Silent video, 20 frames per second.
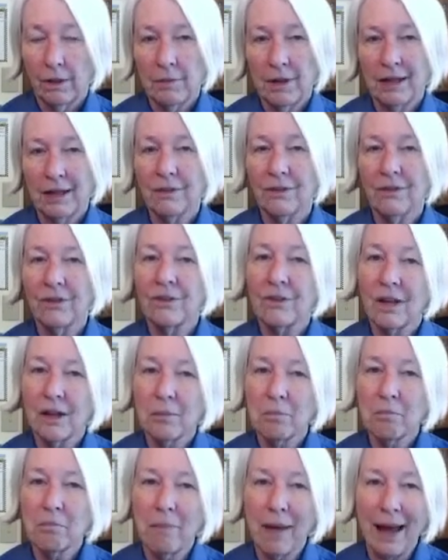They make the
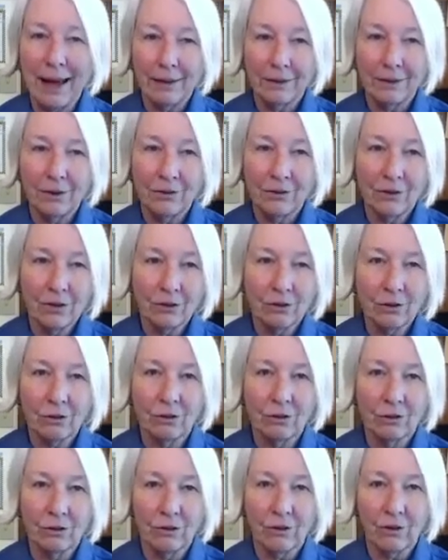same bad
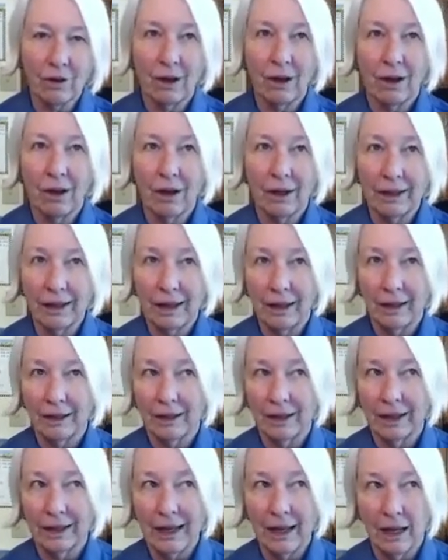decisions again
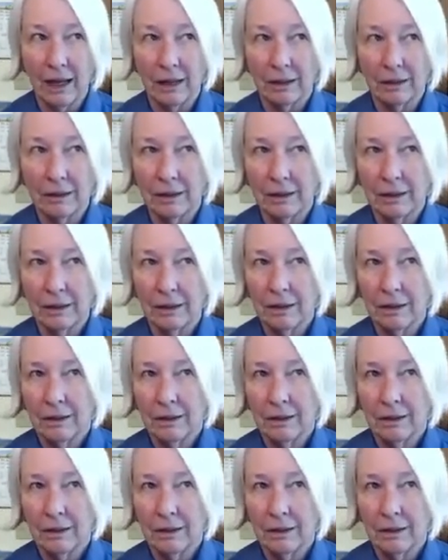and again.